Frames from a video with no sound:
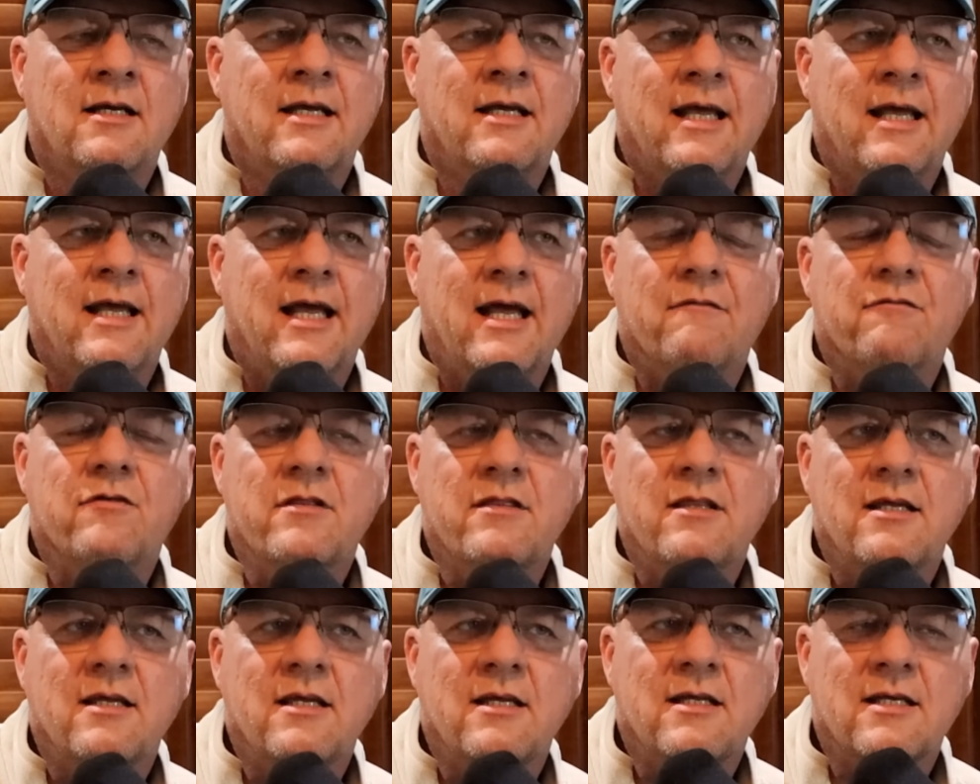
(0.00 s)

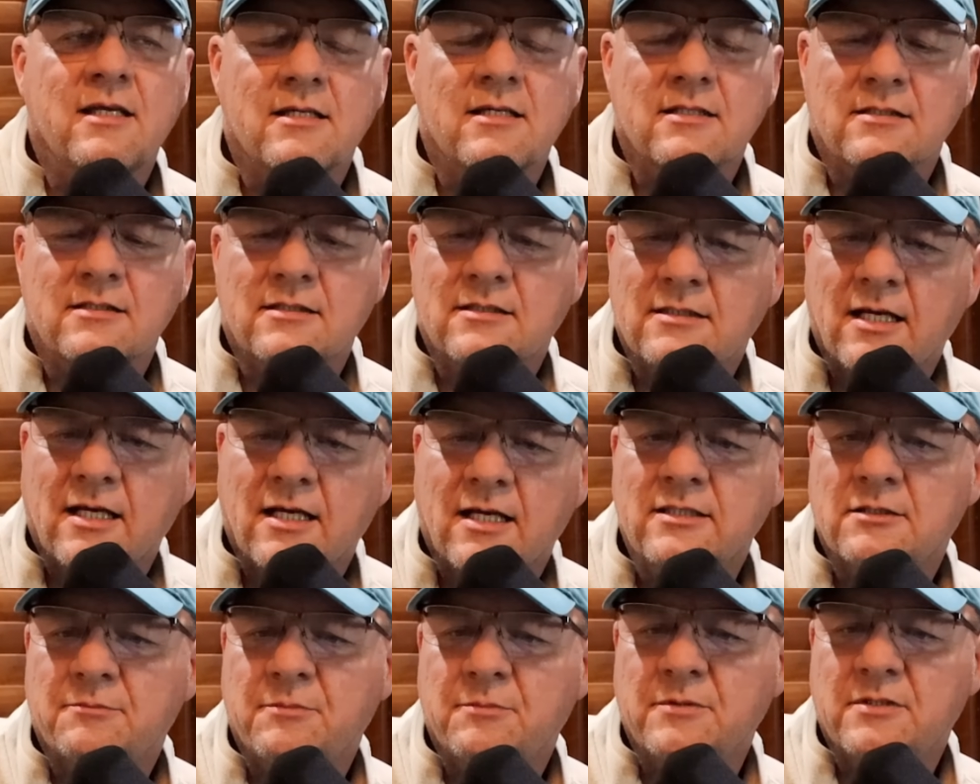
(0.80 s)
Everything is site
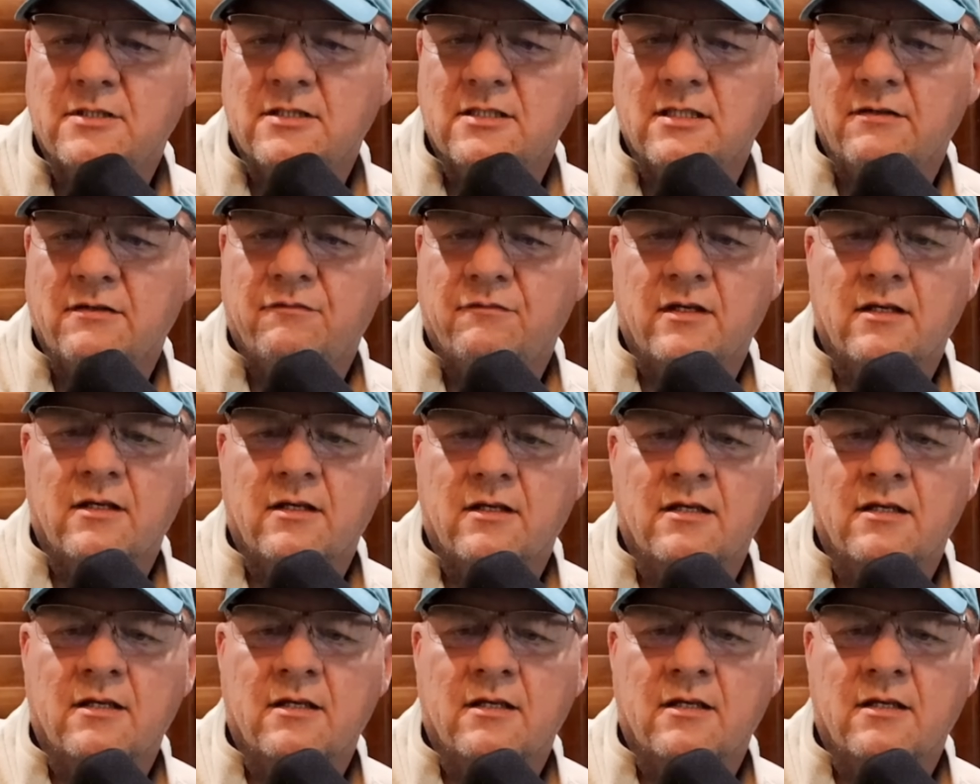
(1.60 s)
specific.